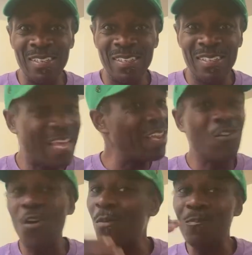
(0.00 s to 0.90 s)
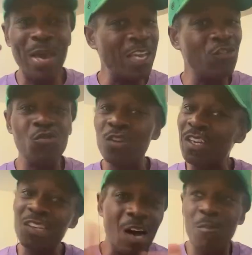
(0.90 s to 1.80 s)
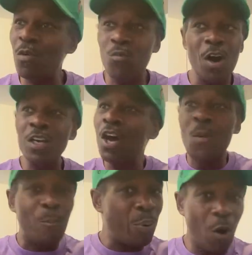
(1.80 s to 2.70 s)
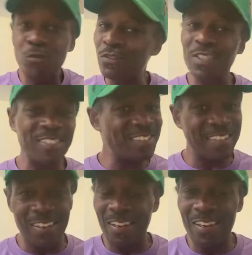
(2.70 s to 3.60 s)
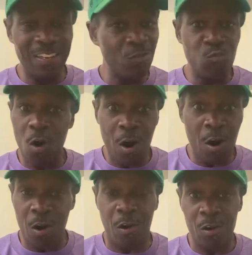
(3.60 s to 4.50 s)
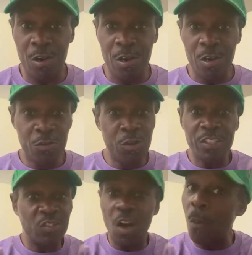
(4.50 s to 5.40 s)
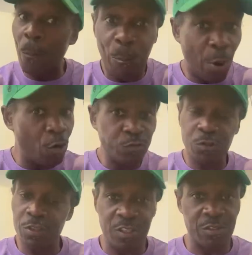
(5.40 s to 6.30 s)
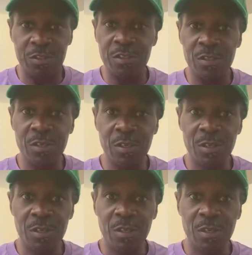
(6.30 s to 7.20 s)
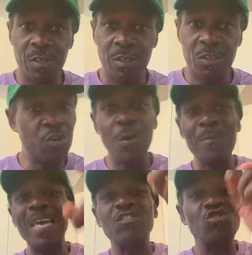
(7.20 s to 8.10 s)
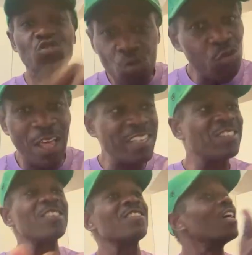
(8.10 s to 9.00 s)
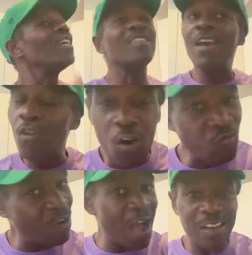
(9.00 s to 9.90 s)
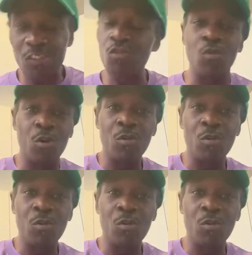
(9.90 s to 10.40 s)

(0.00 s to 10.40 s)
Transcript: They gonna make you the #1 poster seller in the world. You can sell posters. You can make shoelaces. They gonna rock you.